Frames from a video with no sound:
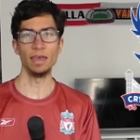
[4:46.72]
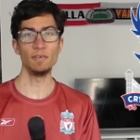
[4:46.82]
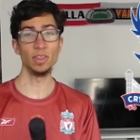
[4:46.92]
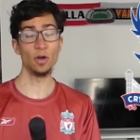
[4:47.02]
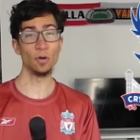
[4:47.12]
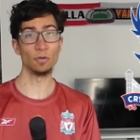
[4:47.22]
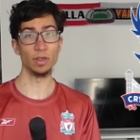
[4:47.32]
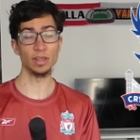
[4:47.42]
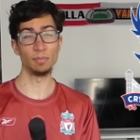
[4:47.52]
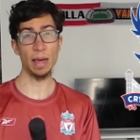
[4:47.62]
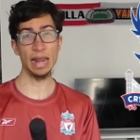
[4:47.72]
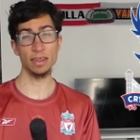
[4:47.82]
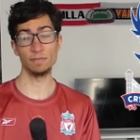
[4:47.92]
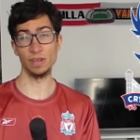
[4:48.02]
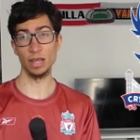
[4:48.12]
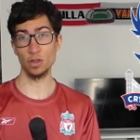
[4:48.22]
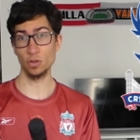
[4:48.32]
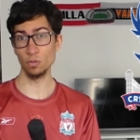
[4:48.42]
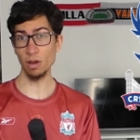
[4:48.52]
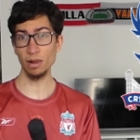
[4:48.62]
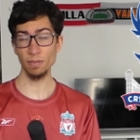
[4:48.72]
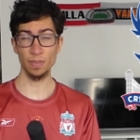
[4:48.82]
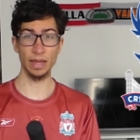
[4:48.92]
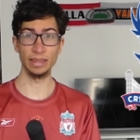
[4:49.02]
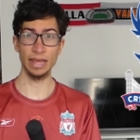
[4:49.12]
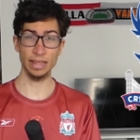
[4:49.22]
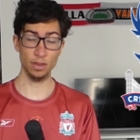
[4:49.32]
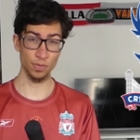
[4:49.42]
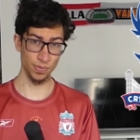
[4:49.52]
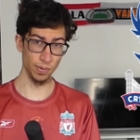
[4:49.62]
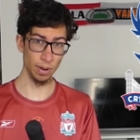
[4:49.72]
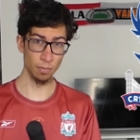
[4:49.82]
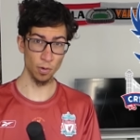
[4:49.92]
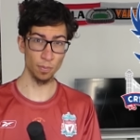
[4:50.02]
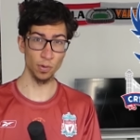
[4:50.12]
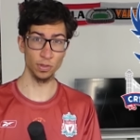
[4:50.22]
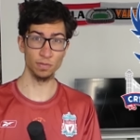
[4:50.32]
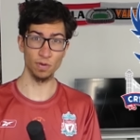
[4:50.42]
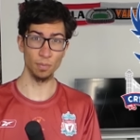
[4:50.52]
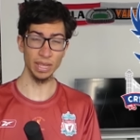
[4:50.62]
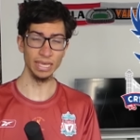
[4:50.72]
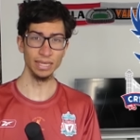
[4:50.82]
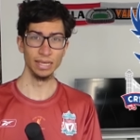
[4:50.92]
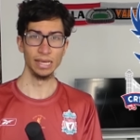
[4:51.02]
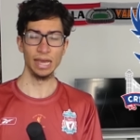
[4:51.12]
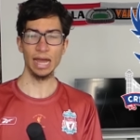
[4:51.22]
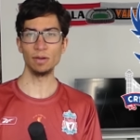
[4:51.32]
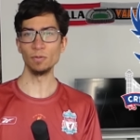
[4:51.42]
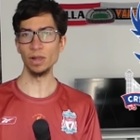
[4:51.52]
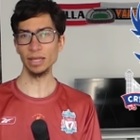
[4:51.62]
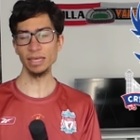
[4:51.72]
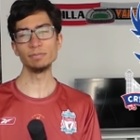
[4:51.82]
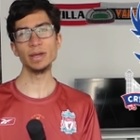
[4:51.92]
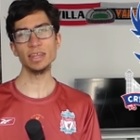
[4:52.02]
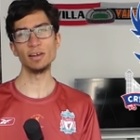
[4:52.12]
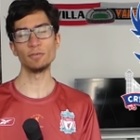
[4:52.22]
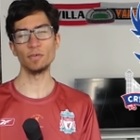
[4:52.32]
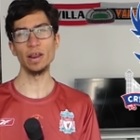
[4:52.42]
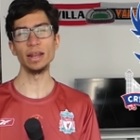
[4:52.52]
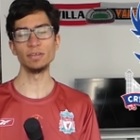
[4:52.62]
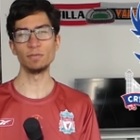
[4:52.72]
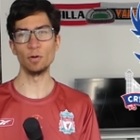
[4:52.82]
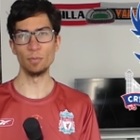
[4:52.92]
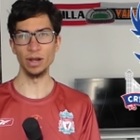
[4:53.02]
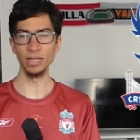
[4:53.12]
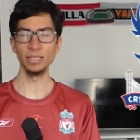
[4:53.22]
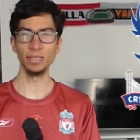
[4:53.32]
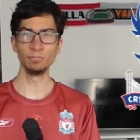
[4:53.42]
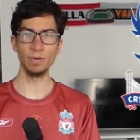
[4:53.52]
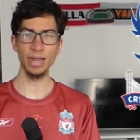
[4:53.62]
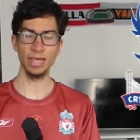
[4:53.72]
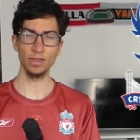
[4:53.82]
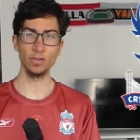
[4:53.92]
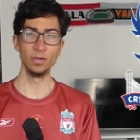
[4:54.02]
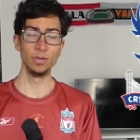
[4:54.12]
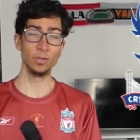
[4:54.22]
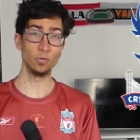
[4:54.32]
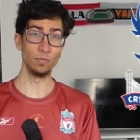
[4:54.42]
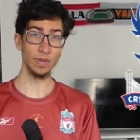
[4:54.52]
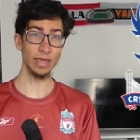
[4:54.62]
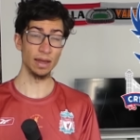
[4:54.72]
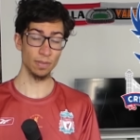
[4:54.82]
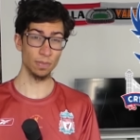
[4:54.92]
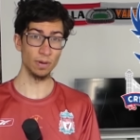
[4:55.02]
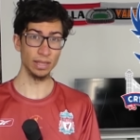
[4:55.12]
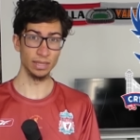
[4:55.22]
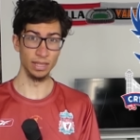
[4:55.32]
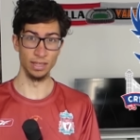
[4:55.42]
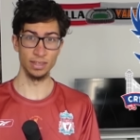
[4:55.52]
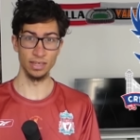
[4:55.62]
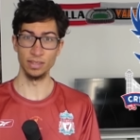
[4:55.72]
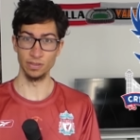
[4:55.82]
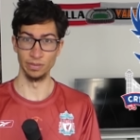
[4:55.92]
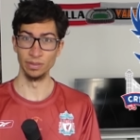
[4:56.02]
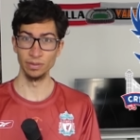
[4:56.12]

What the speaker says: Even though Crystal Palace finished 12th, and that's 3 more points for me, I will give myself credit for predicting Palace to be a threat this season.